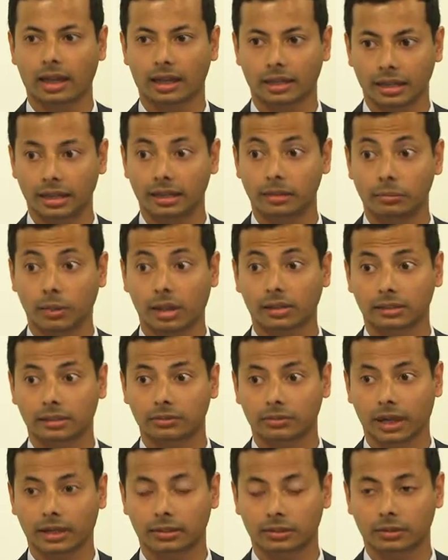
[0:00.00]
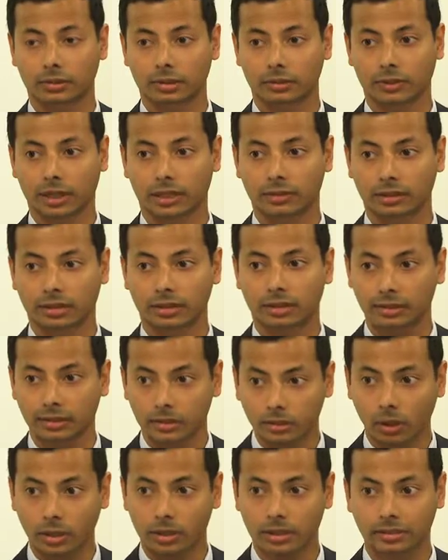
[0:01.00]
in multi-factor investing. It's
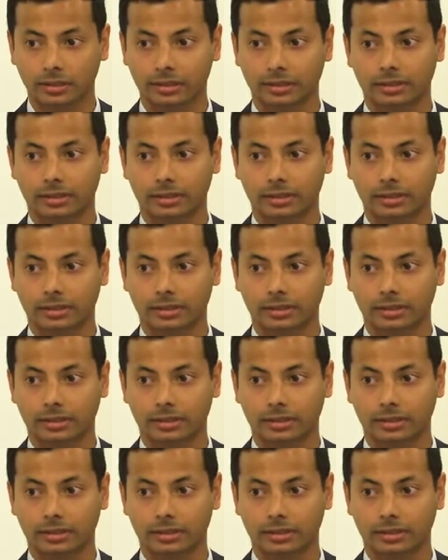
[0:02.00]
not as